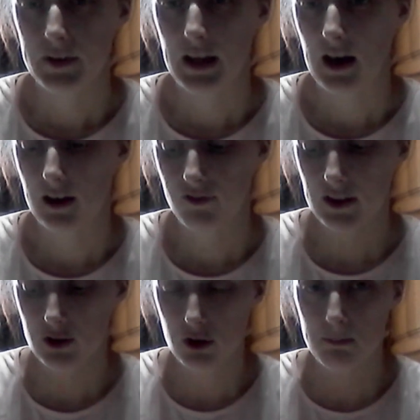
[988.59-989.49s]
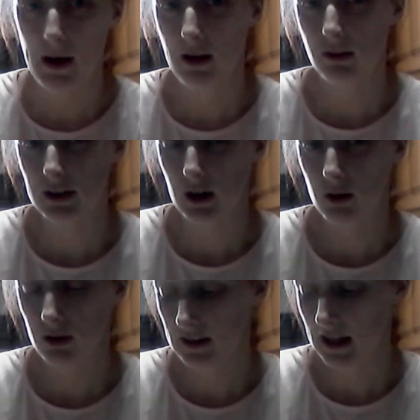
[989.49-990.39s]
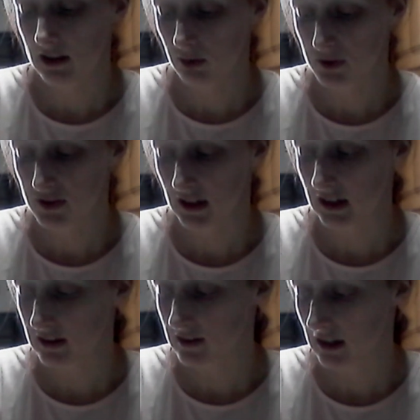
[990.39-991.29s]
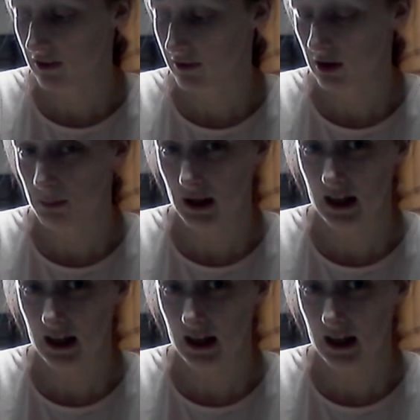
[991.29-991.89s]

Yeah, if they do melt down and they end up sticking together a bit,